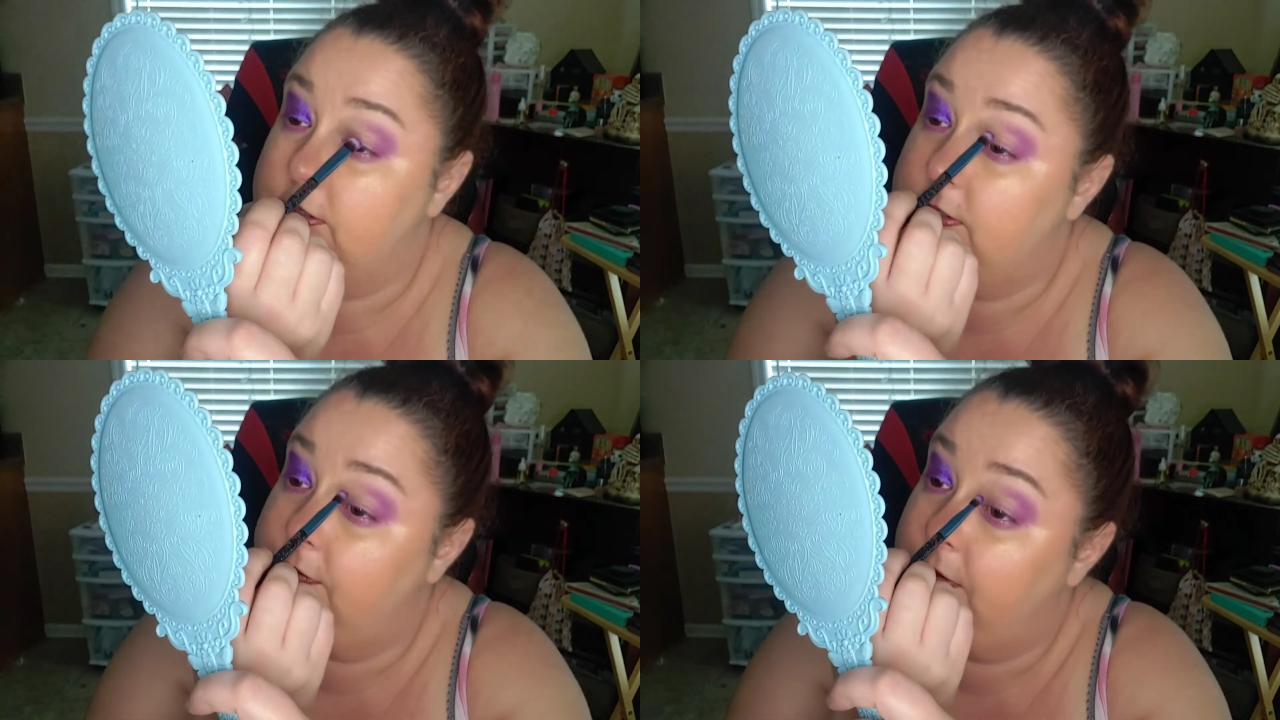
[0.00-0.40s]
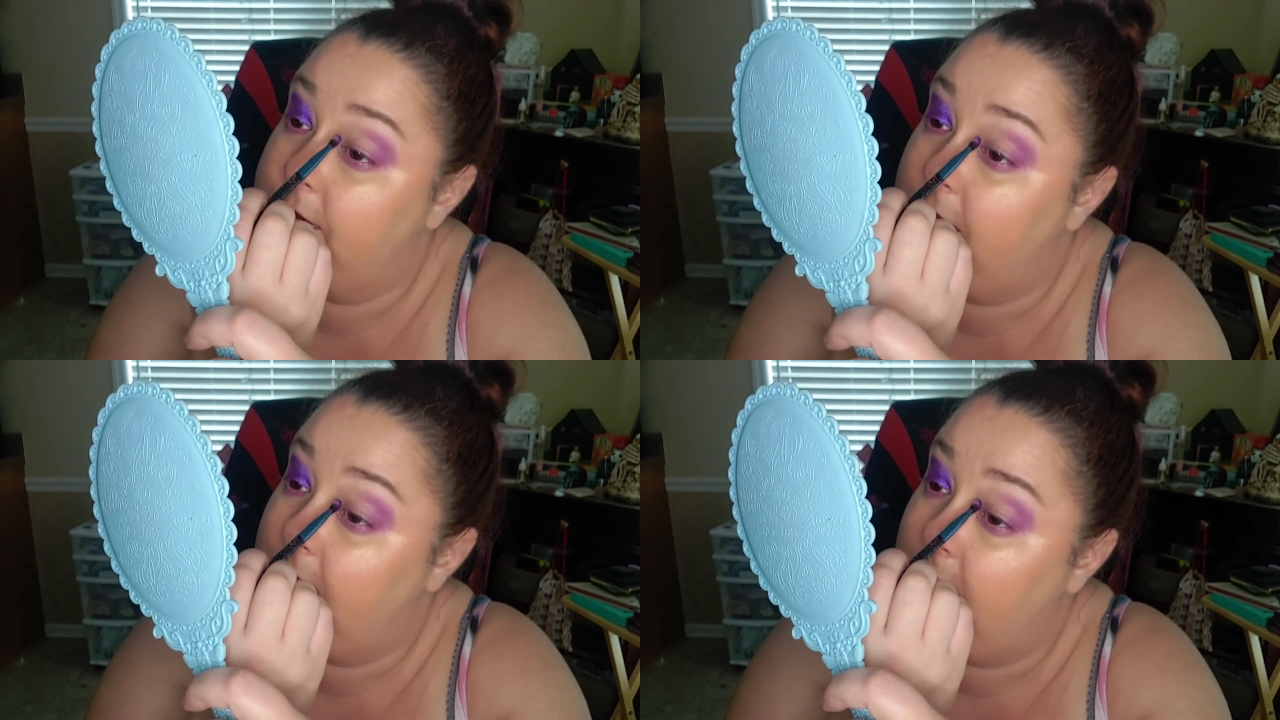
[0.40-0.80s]
stuff like
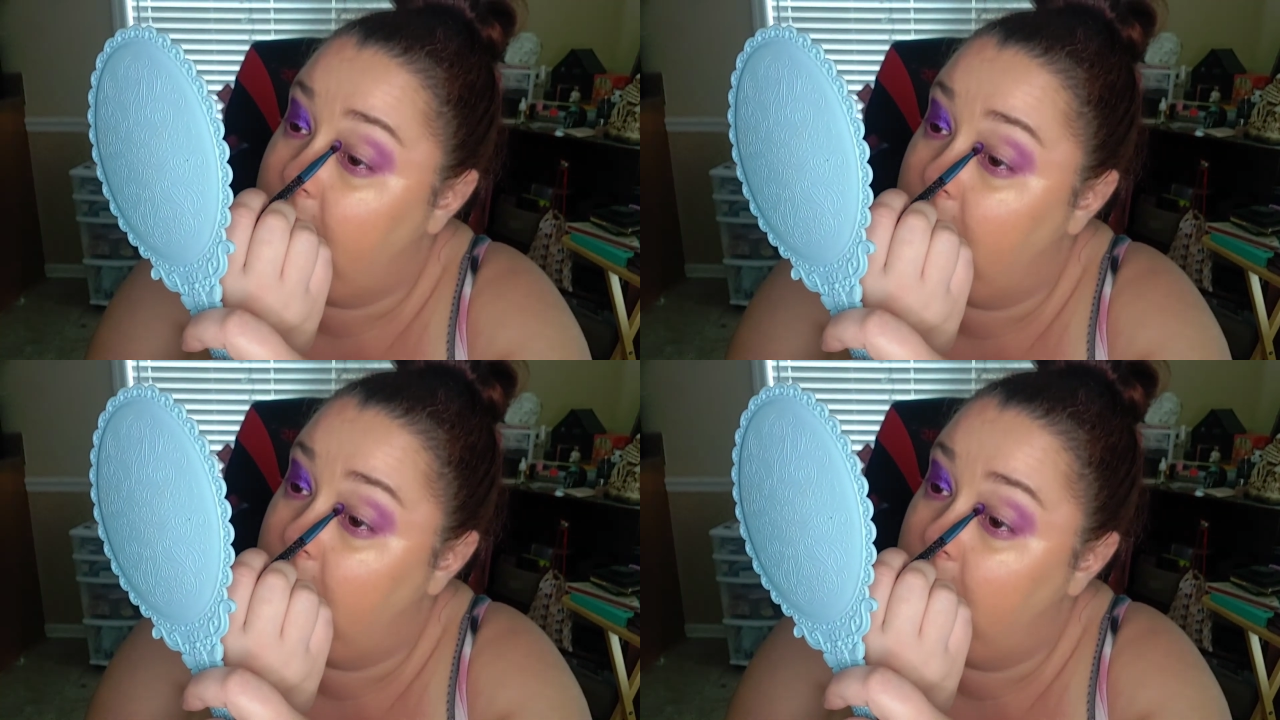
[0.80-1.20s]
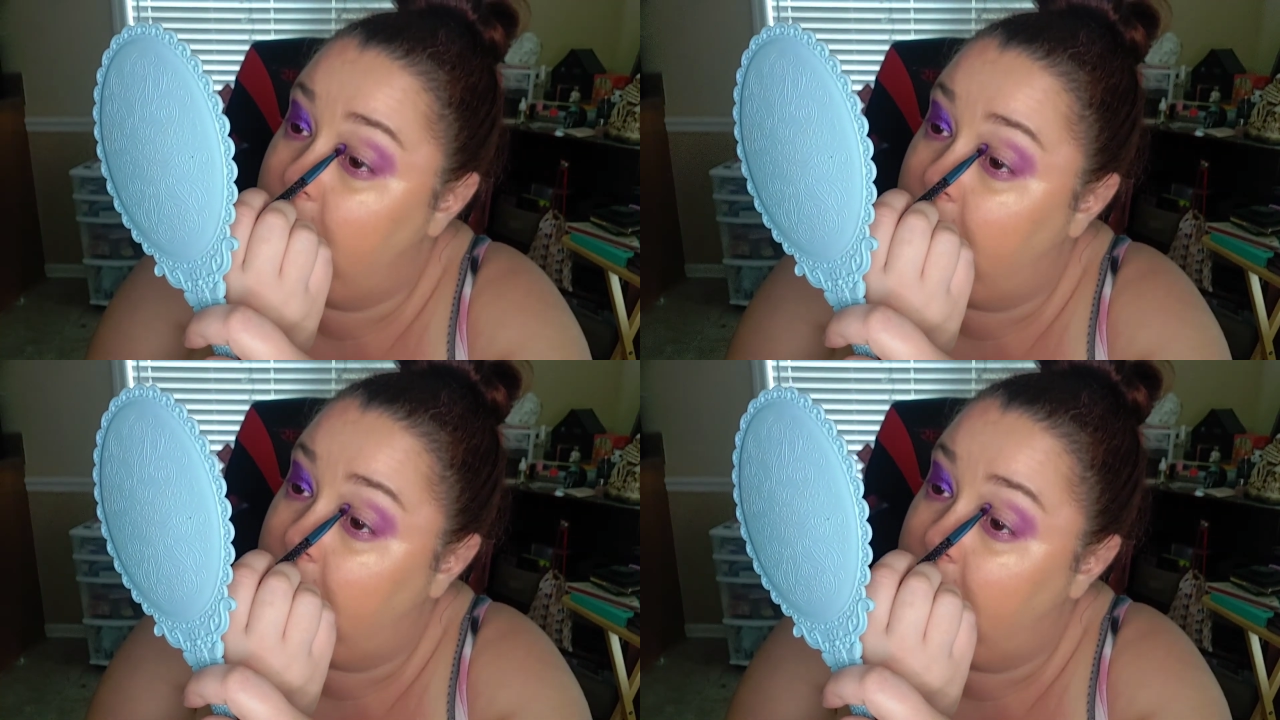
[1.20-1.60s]
that,
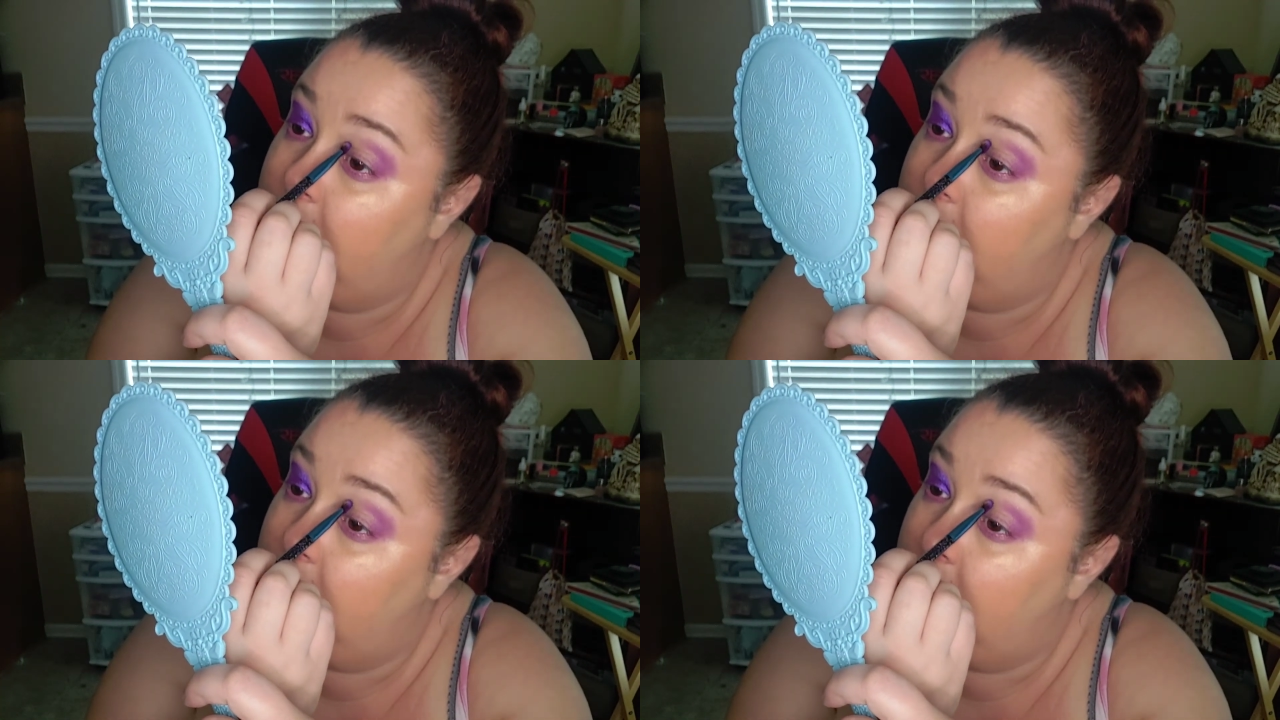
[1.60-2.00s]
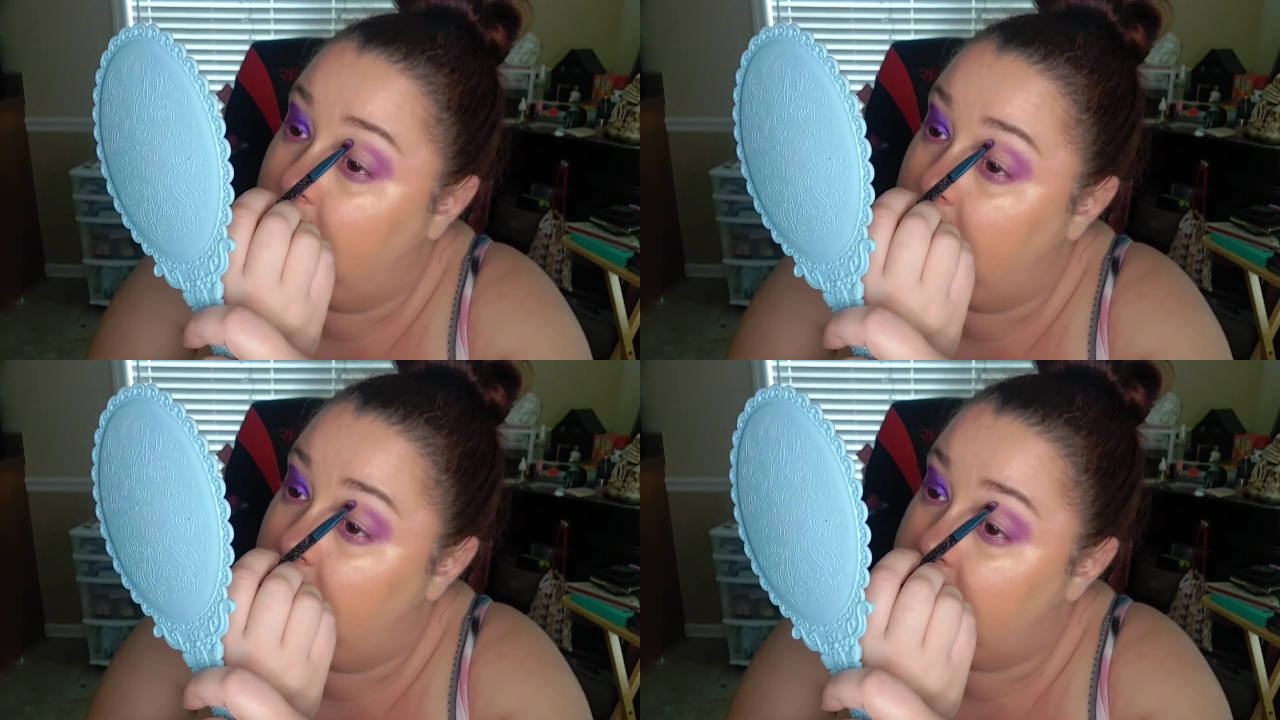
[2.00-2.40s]
but
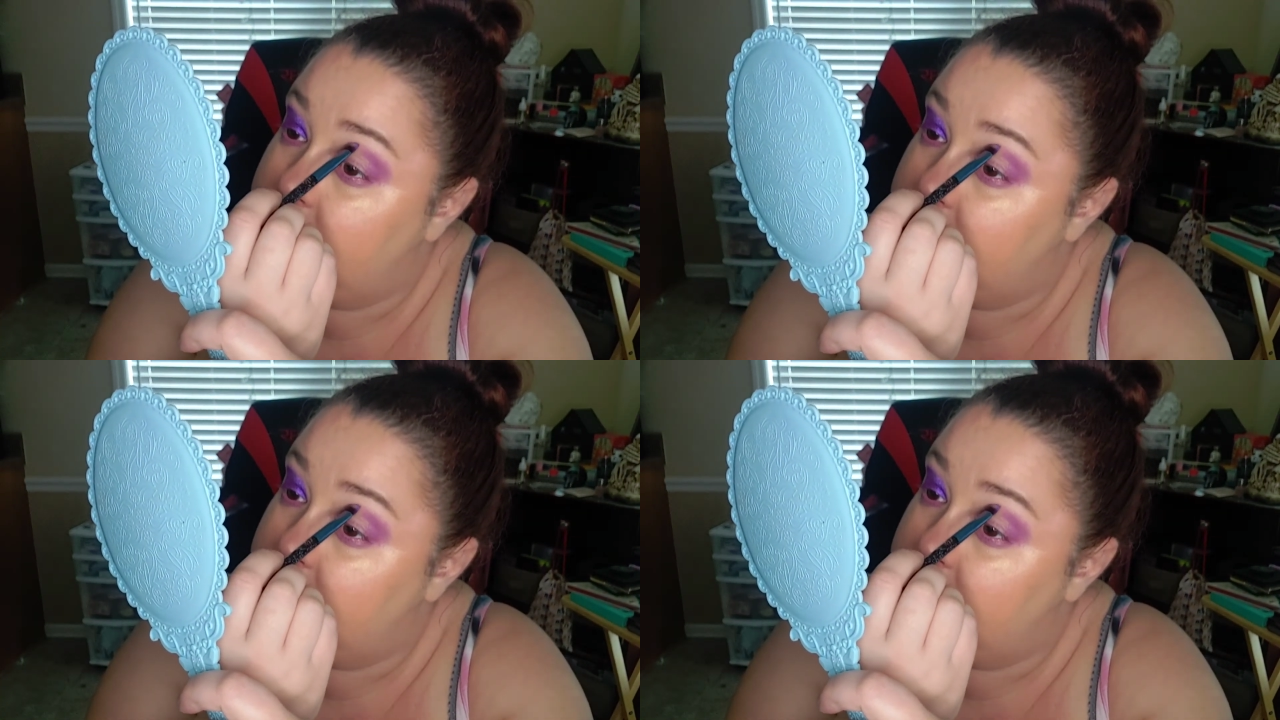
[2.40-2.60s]
it's a